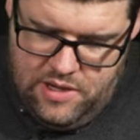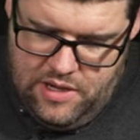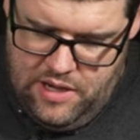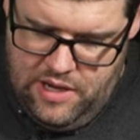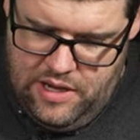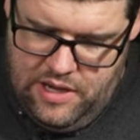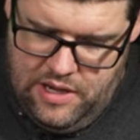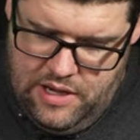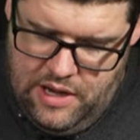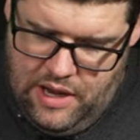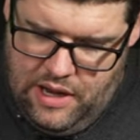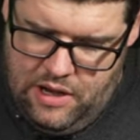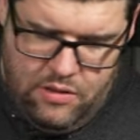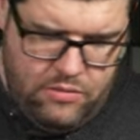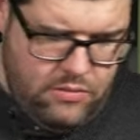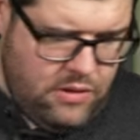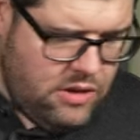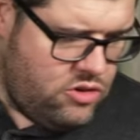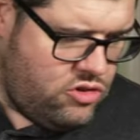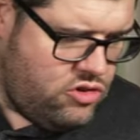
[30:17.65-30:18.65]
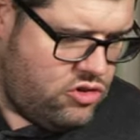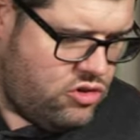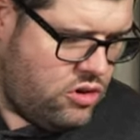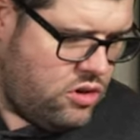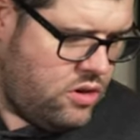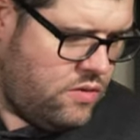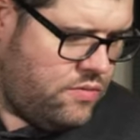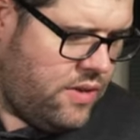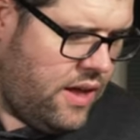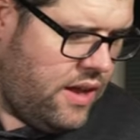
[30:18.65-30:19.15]
And I'm not
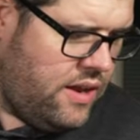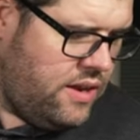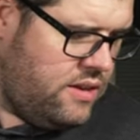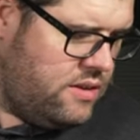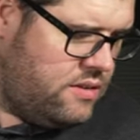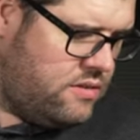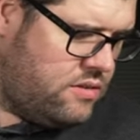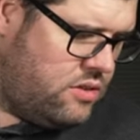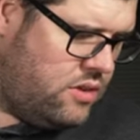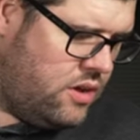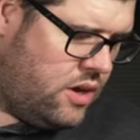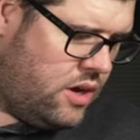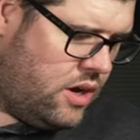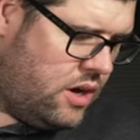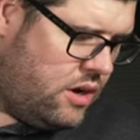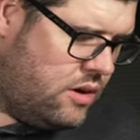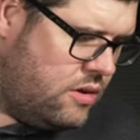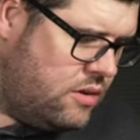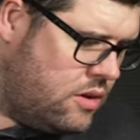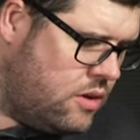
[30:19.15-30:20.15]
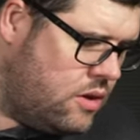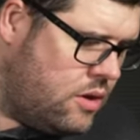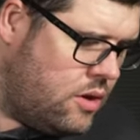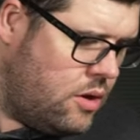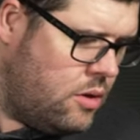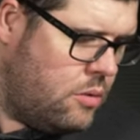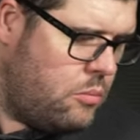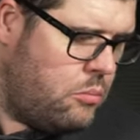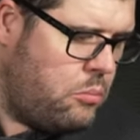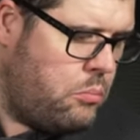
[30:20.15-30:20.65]
sure if that is the
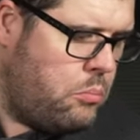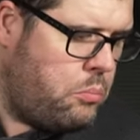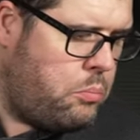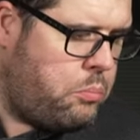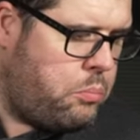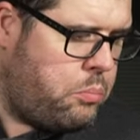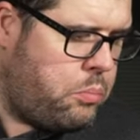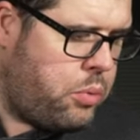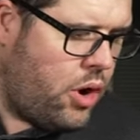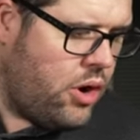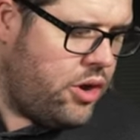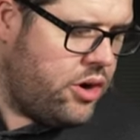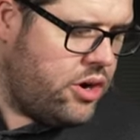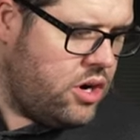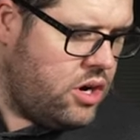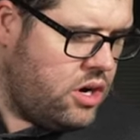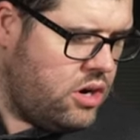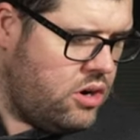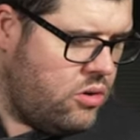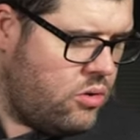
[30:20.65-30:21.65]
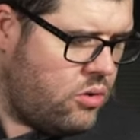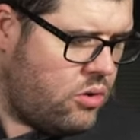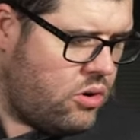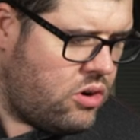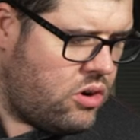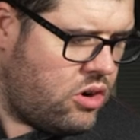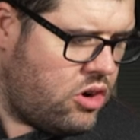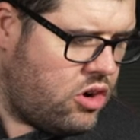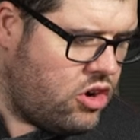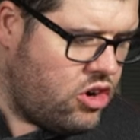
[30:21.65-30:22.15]
butter
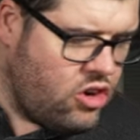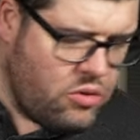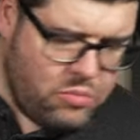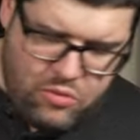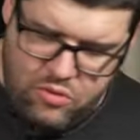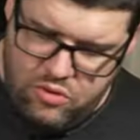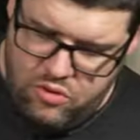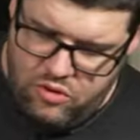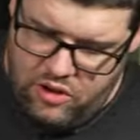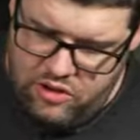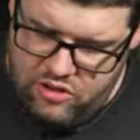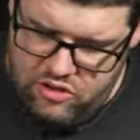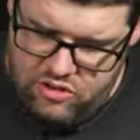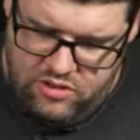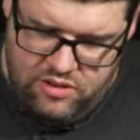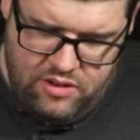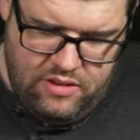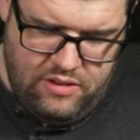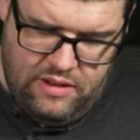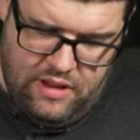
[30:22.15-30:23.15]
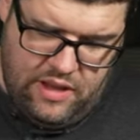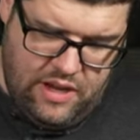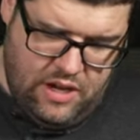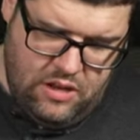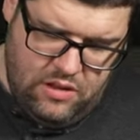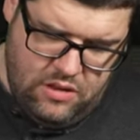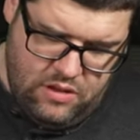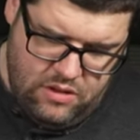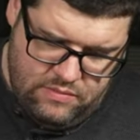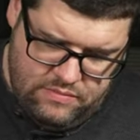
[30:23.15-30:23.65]
or herb crust. I
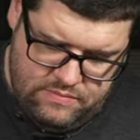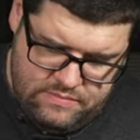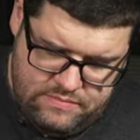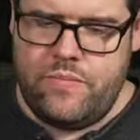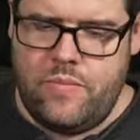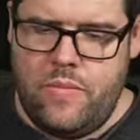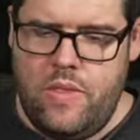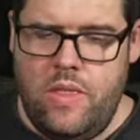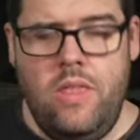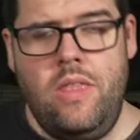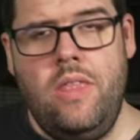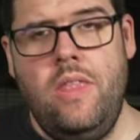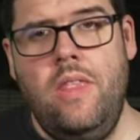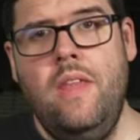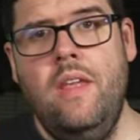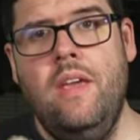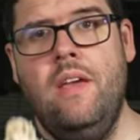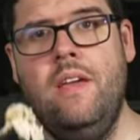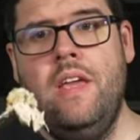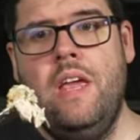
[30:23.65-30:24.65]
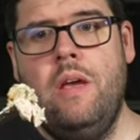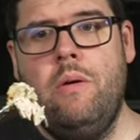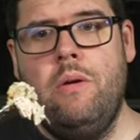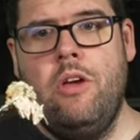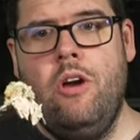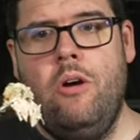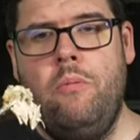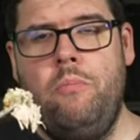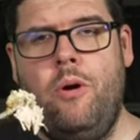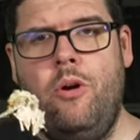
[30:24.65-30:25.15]
don't know. Here we
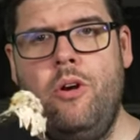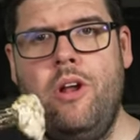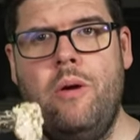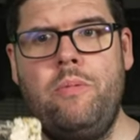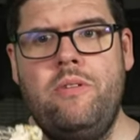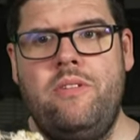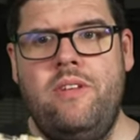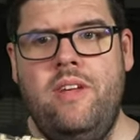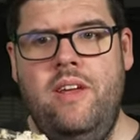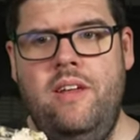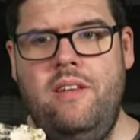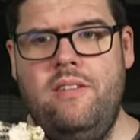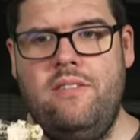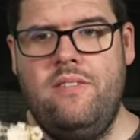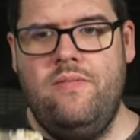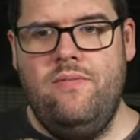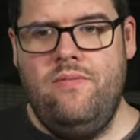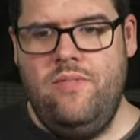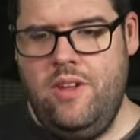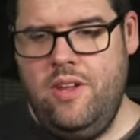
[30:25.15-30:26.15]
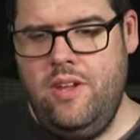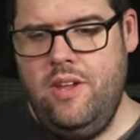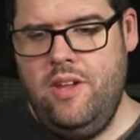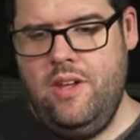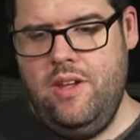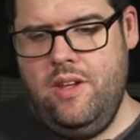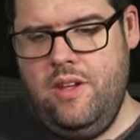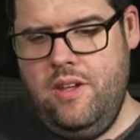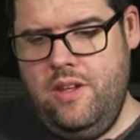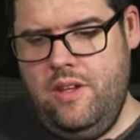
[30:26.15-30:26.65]
go, bon appetit.
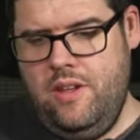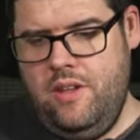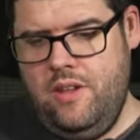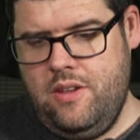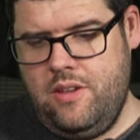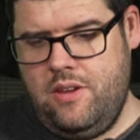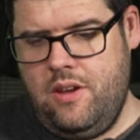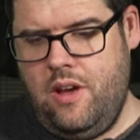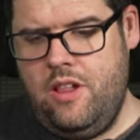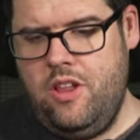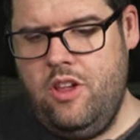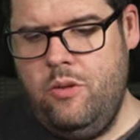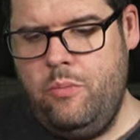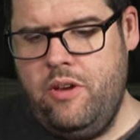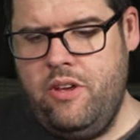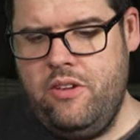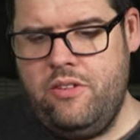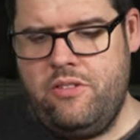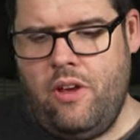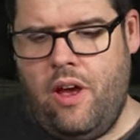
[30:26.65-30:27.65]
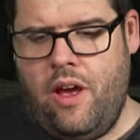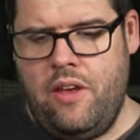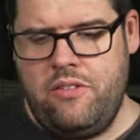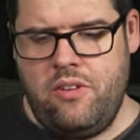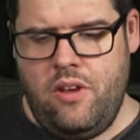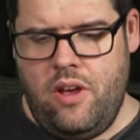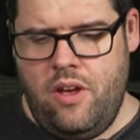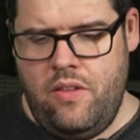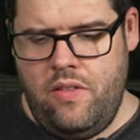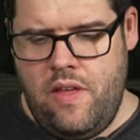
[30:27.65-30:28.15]
Got a little bit of sauce
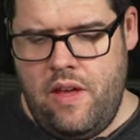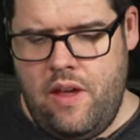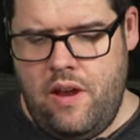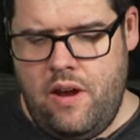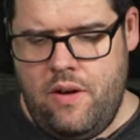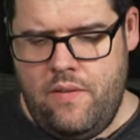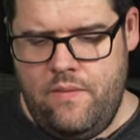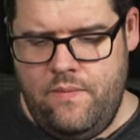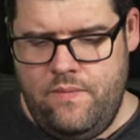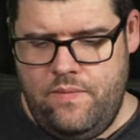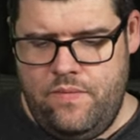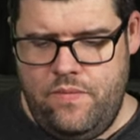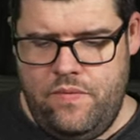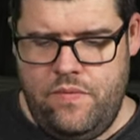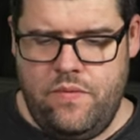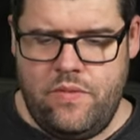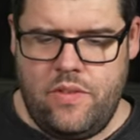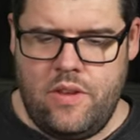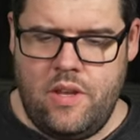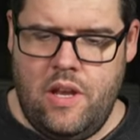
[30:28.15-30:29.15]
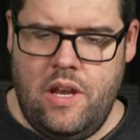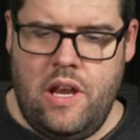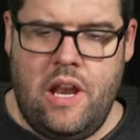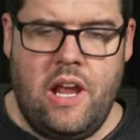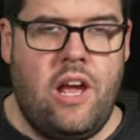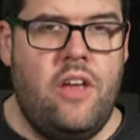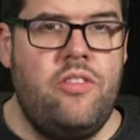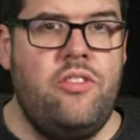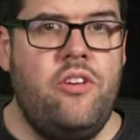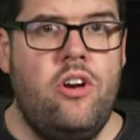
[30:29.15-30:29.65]
on there. And I
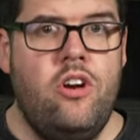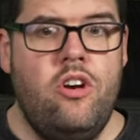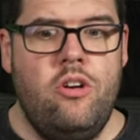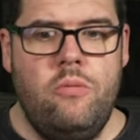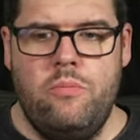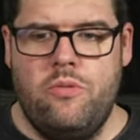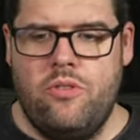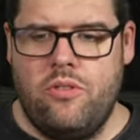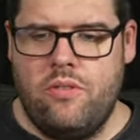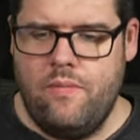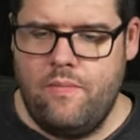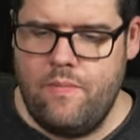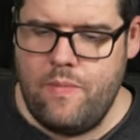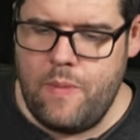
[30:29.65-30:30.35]
got the herbs.